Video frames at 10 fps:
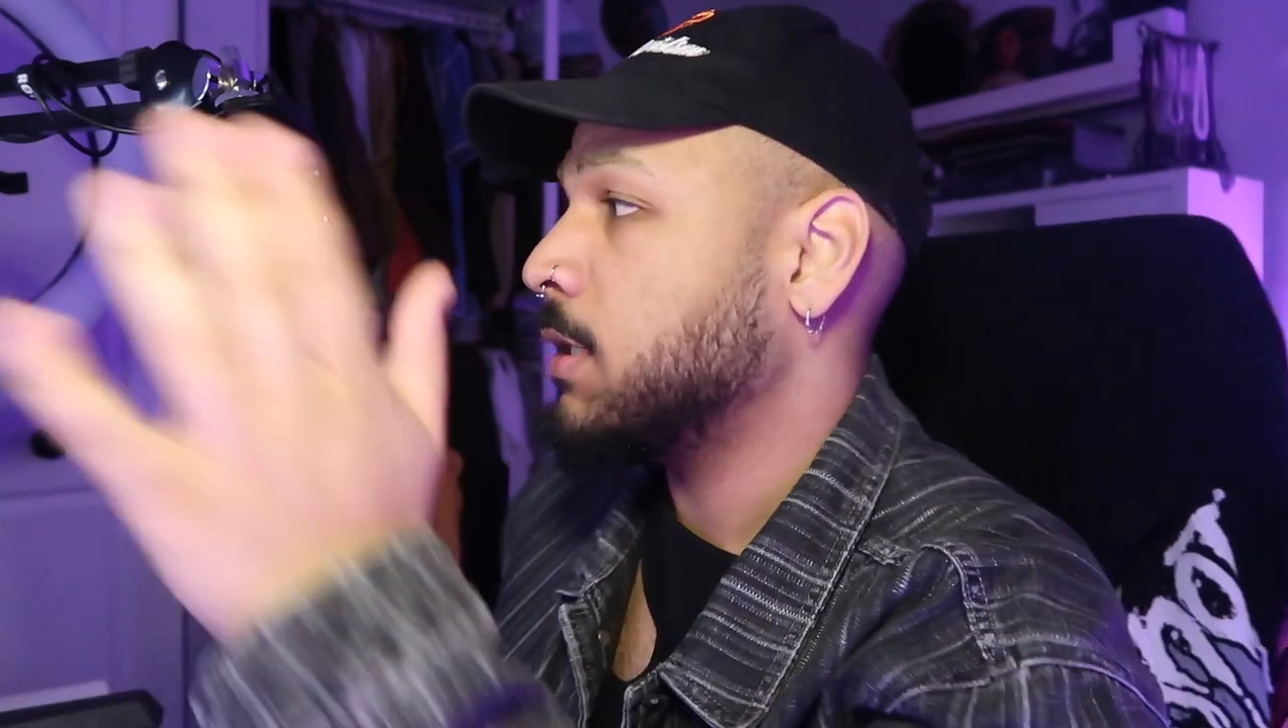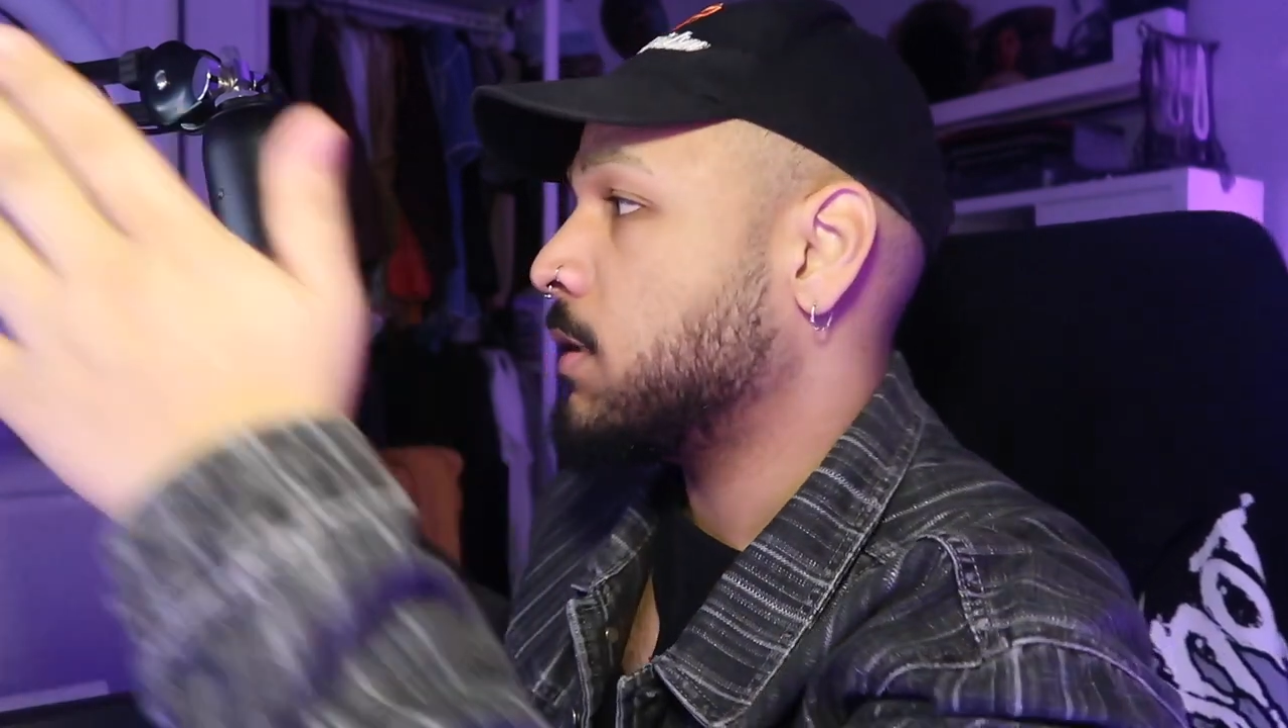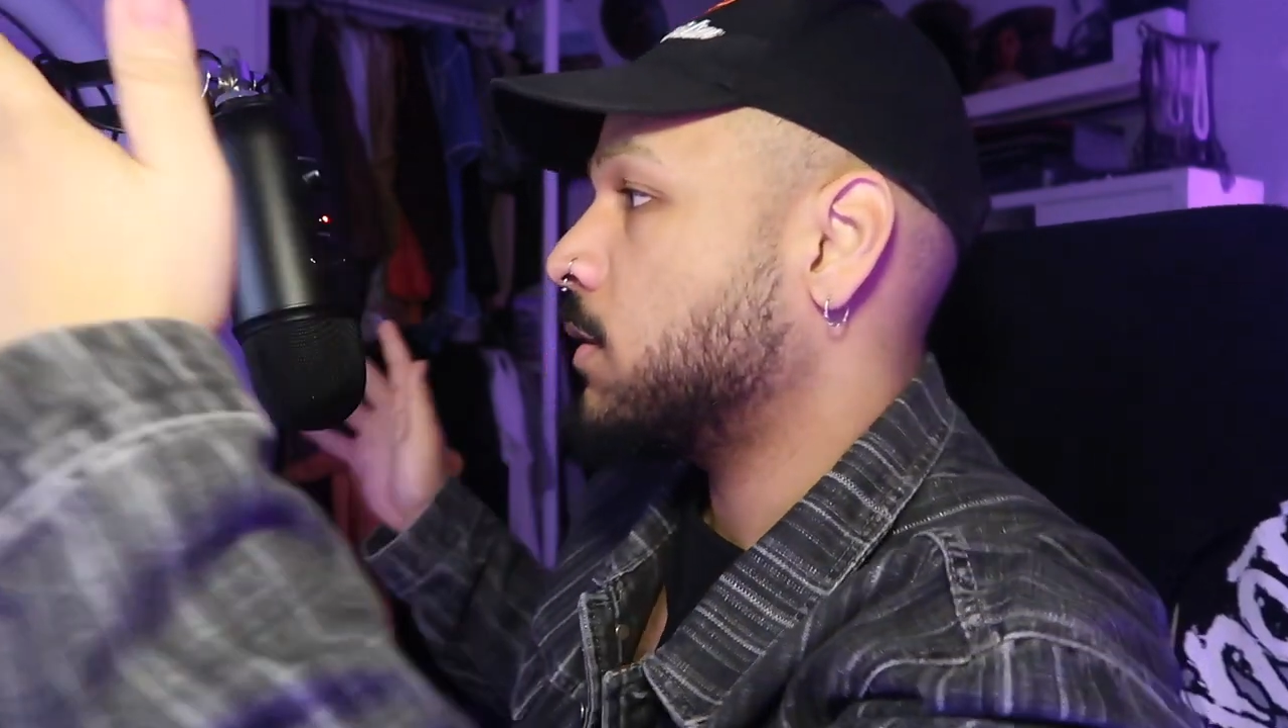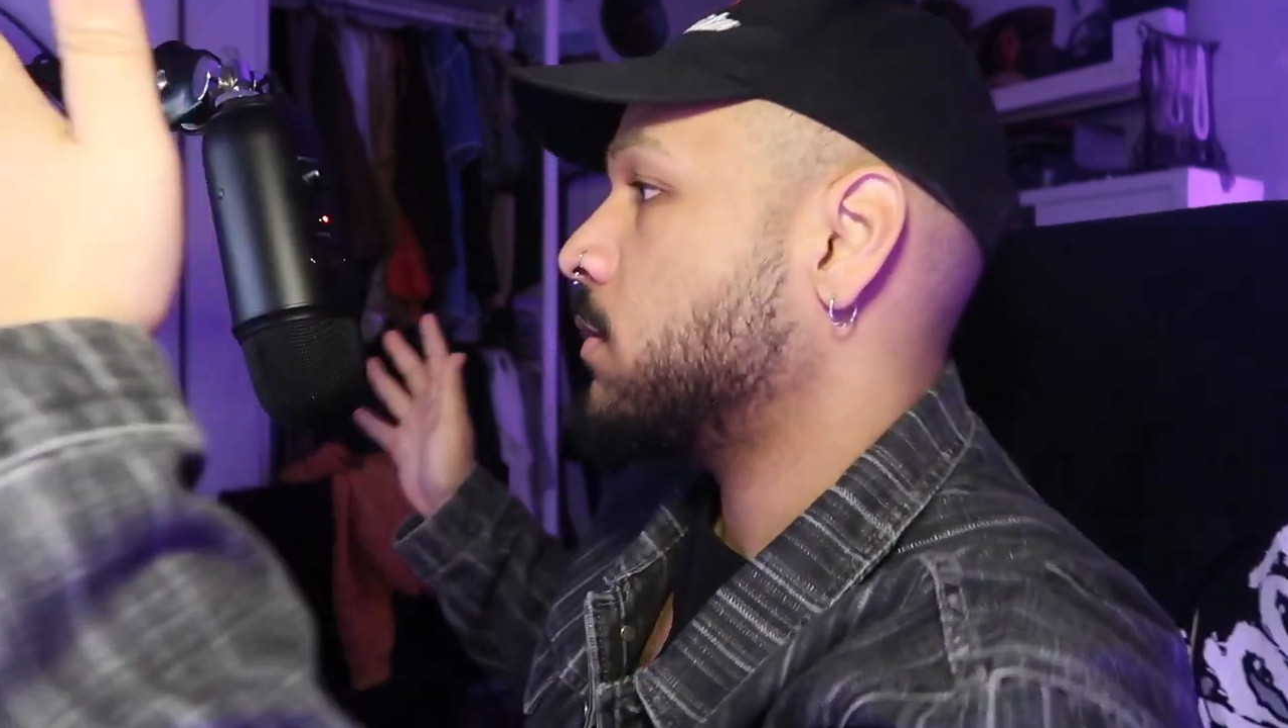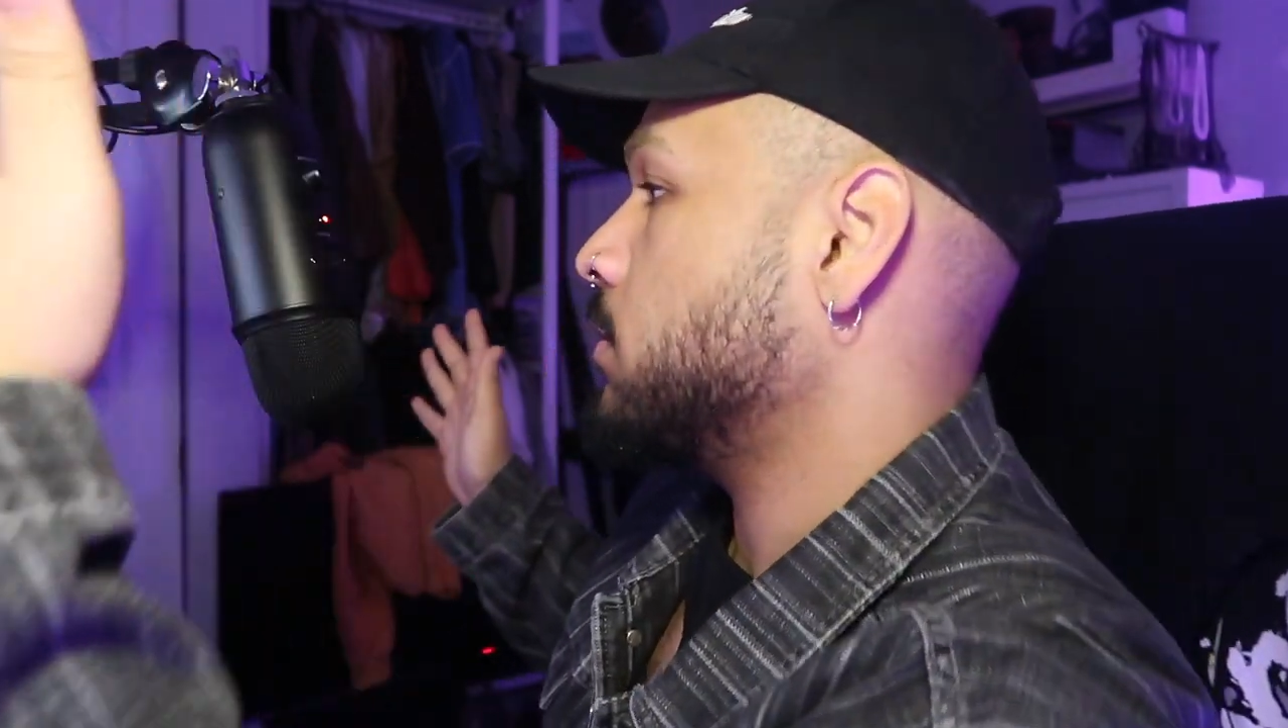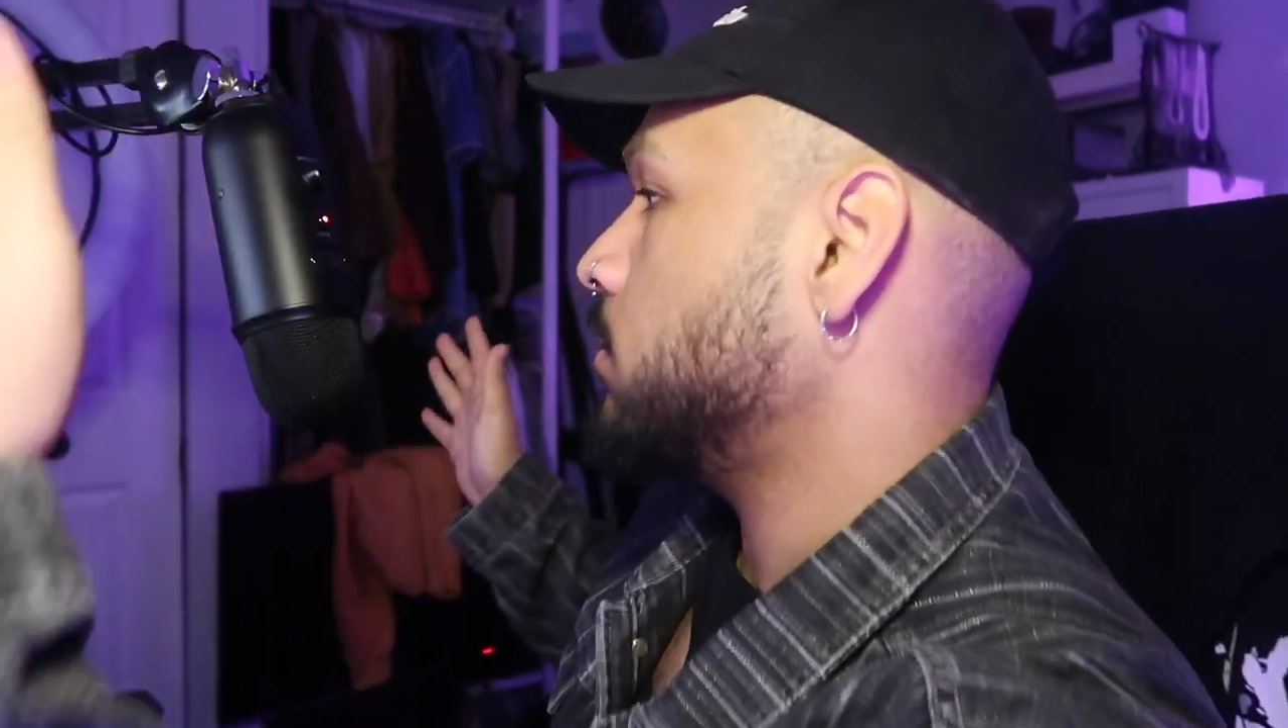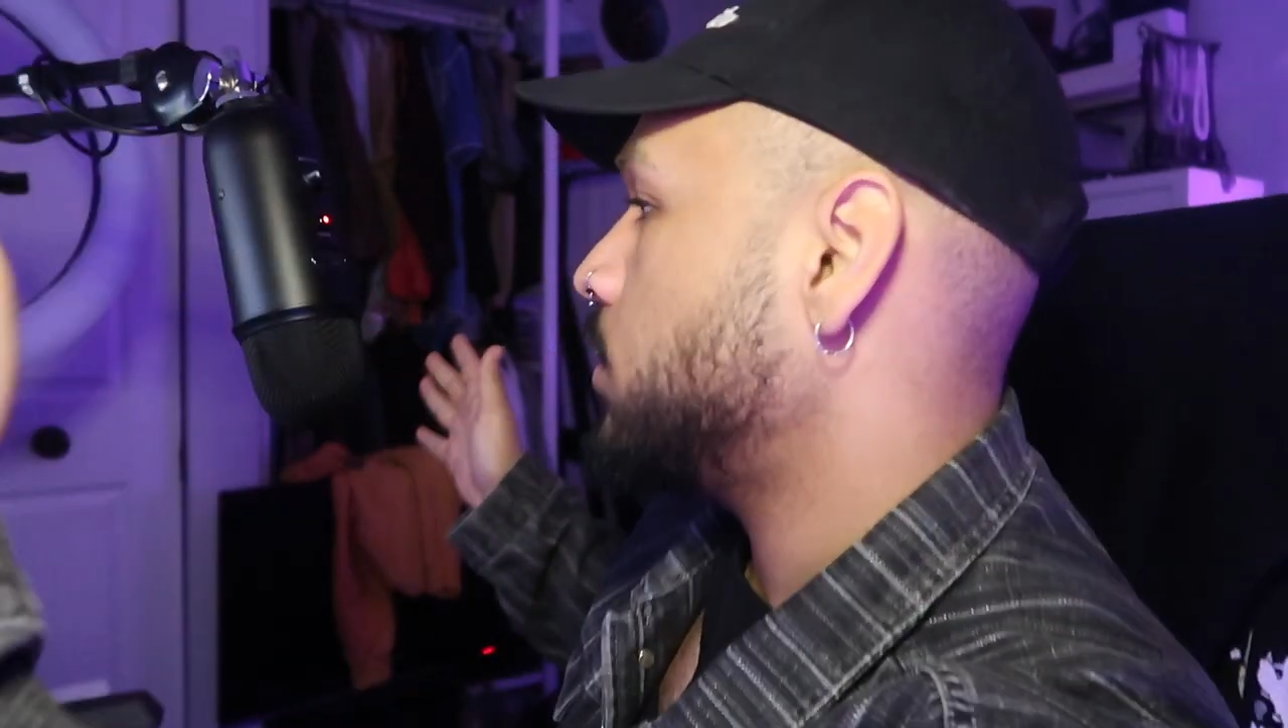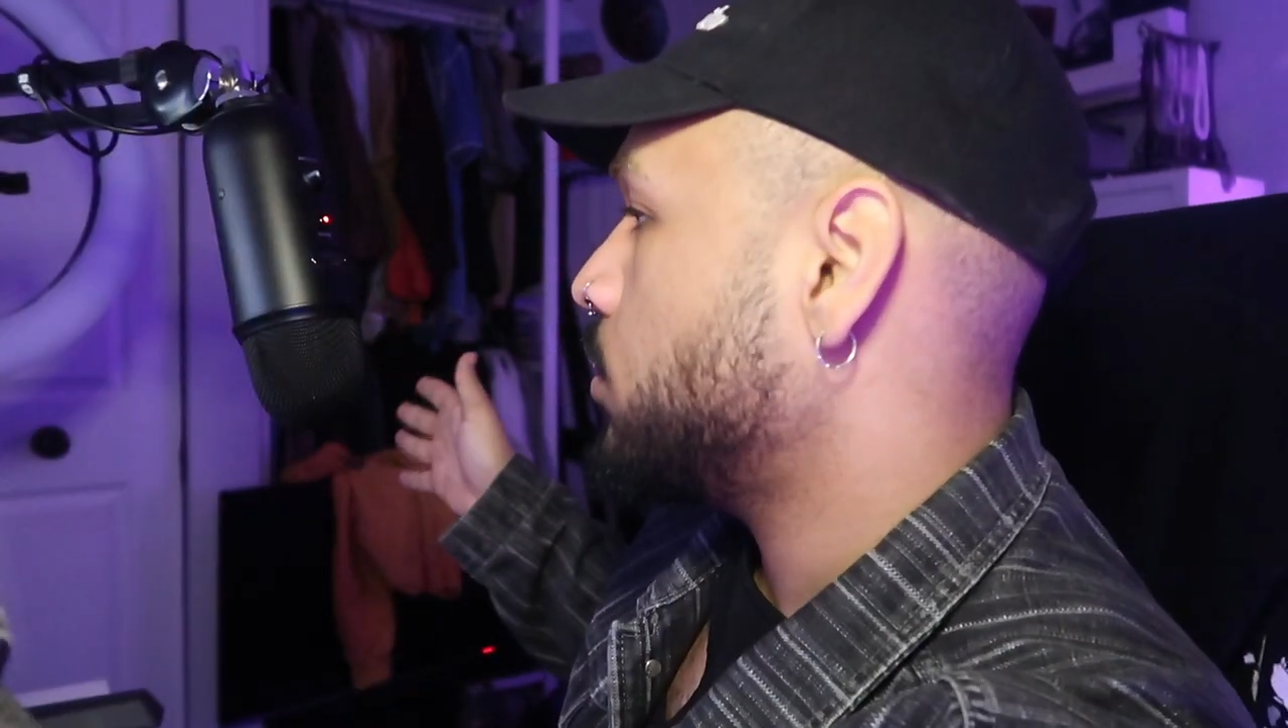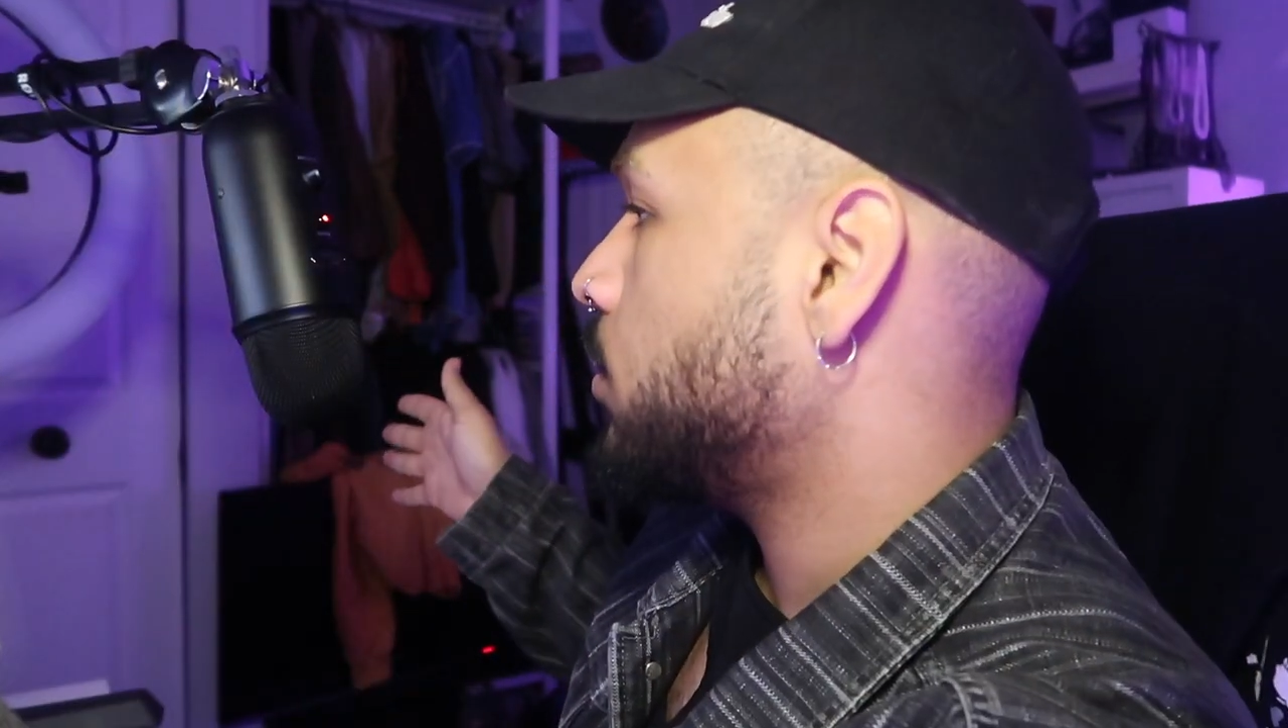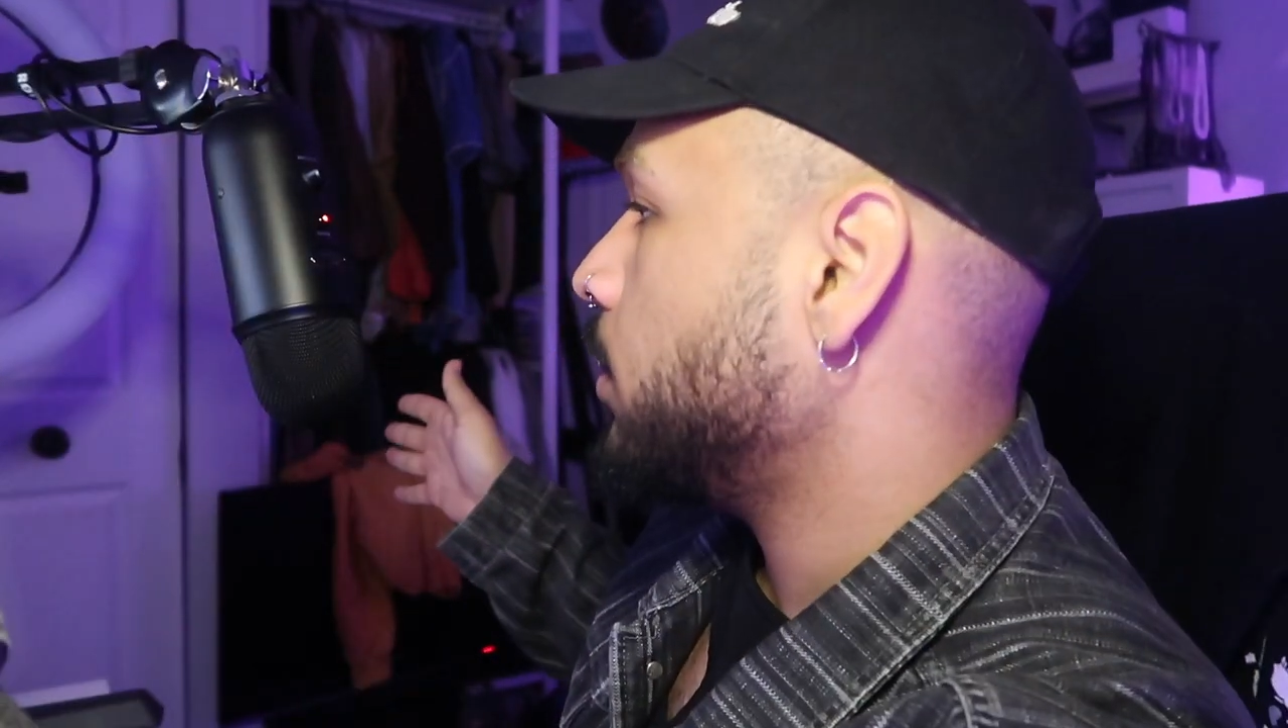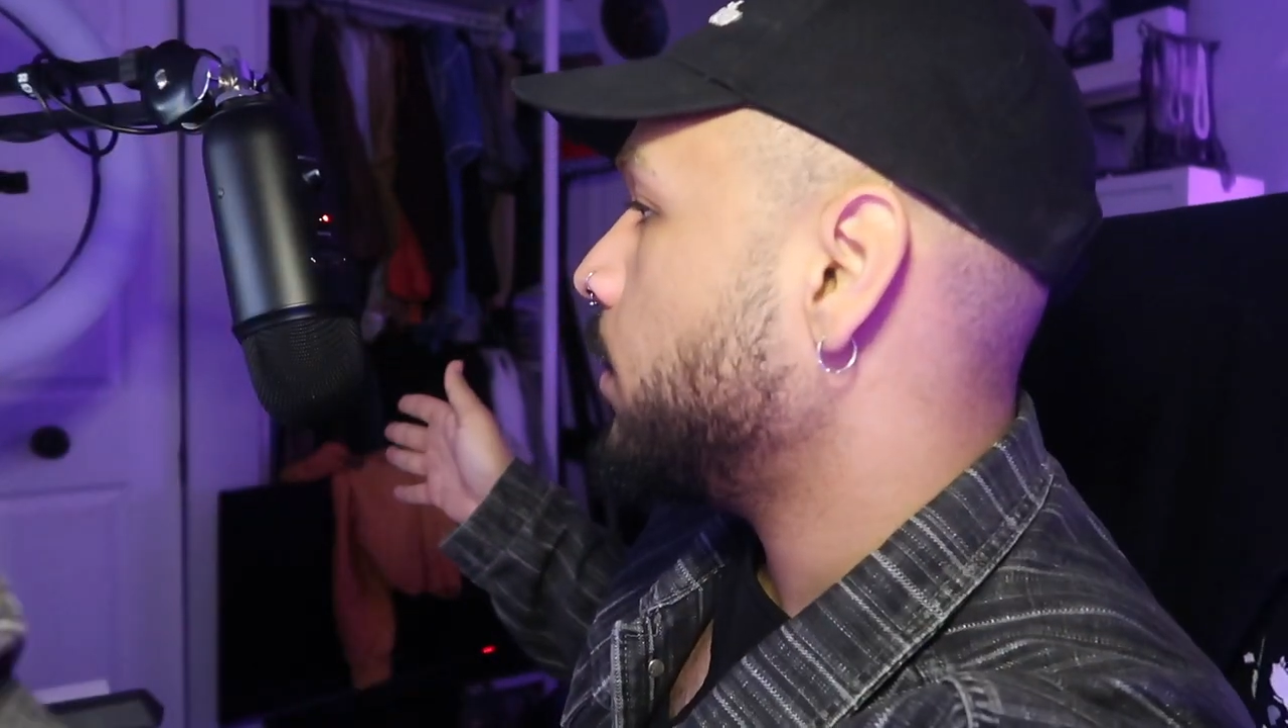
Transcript: is tutorial